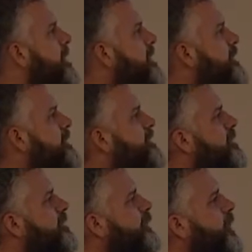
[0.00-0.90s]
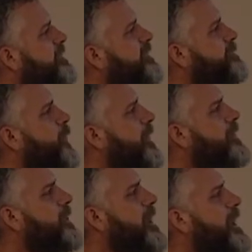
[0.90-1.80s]
He says, divorce is more a
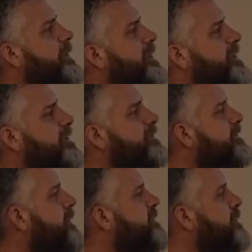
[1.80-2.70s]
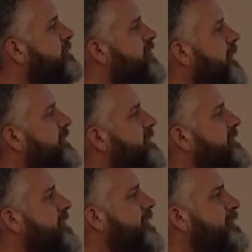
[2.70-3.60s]
crime against the virtue of justice
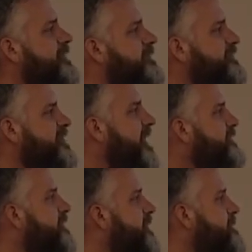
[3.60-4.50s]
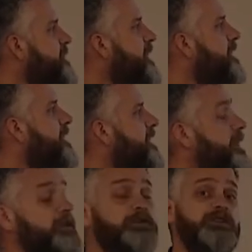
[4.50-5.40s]
than it is against chastity.
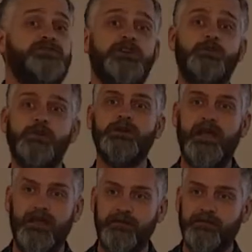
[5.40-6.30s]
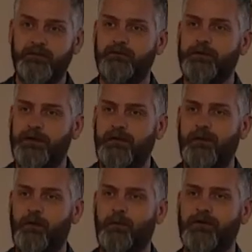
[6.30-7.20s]
In the general case, everyone hear
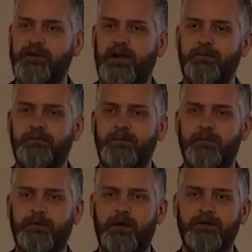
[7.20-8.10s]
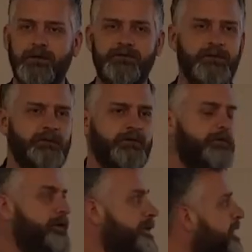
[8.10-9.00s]
that one more time, our disclaimer
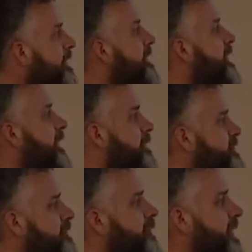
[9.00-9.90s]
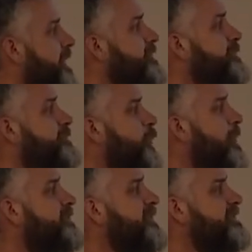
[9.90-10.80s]
from earlier. In the general case,
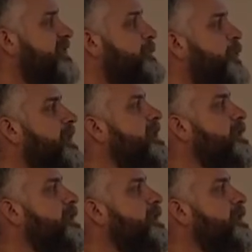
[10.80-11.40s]
divorce is a breaking